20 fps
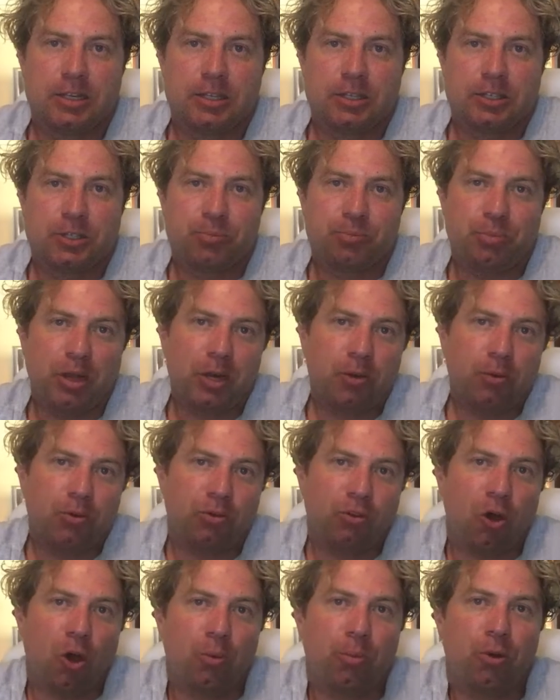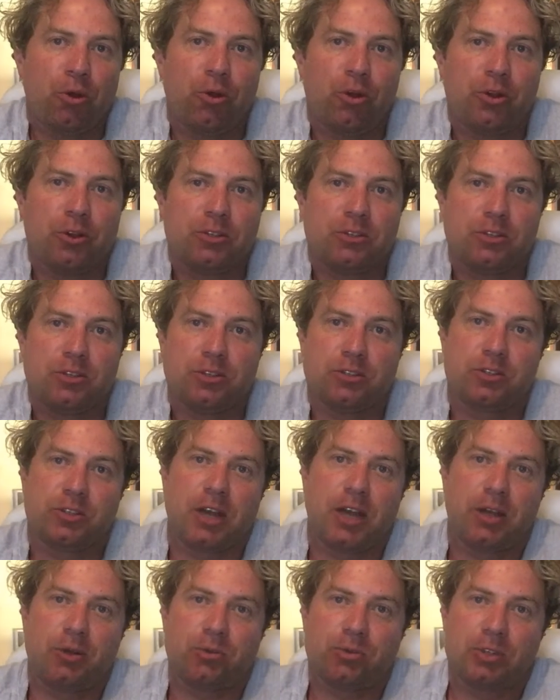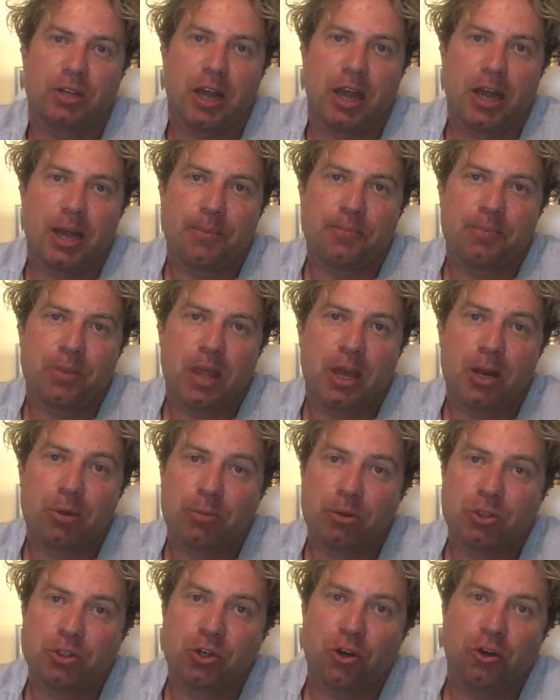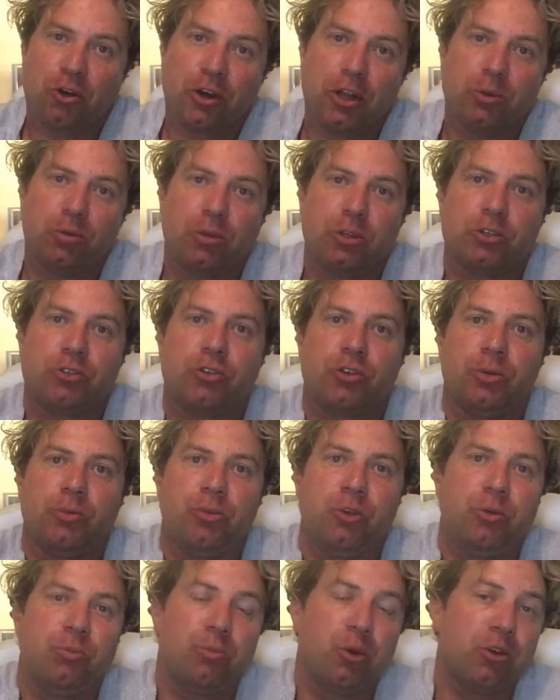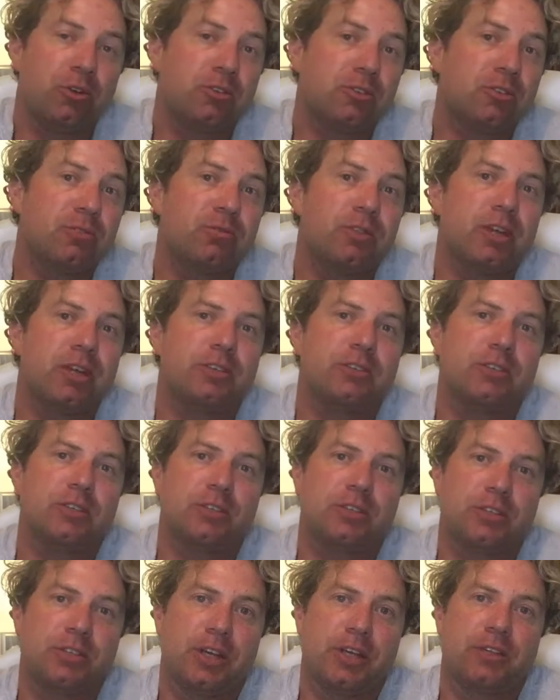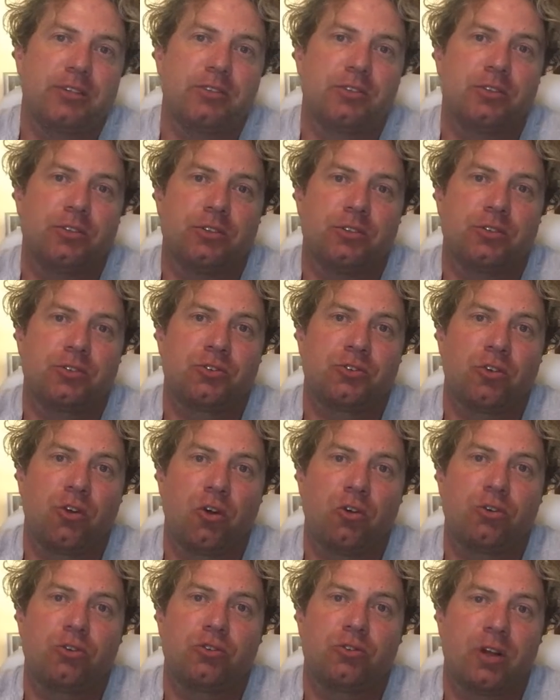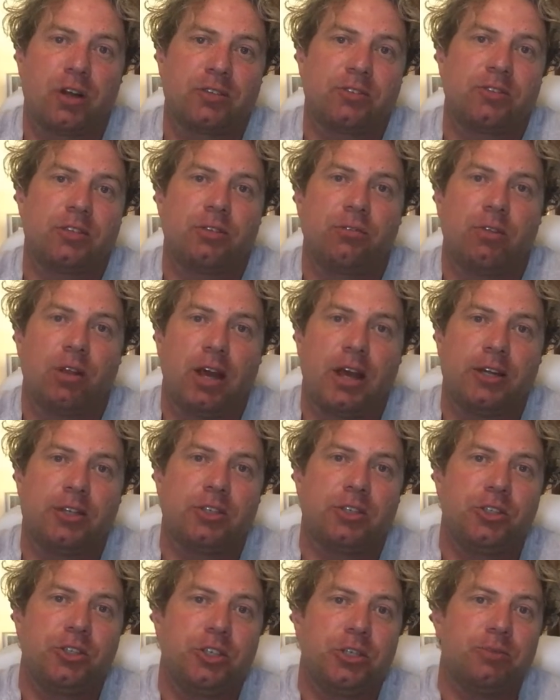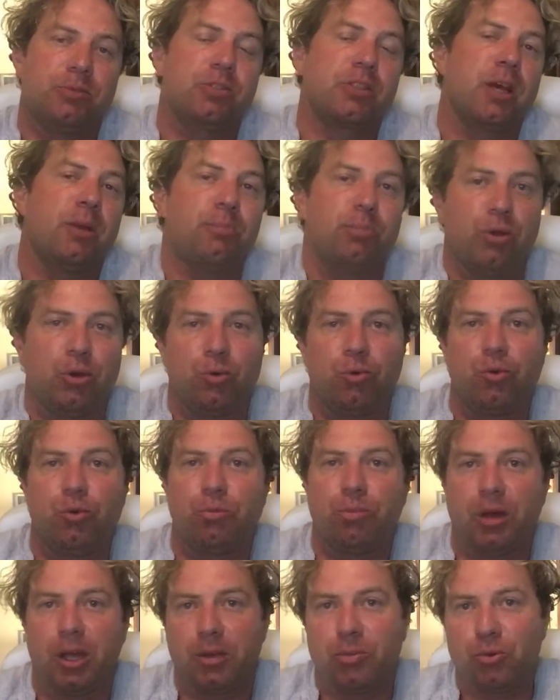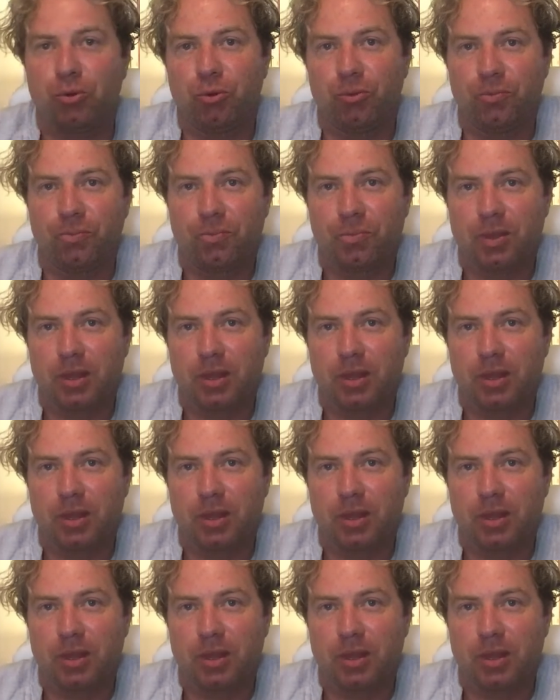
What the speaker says: Speak with top earners in the sales game, and a majority will attribute most of their success to the strong, trusting relationships they build with people.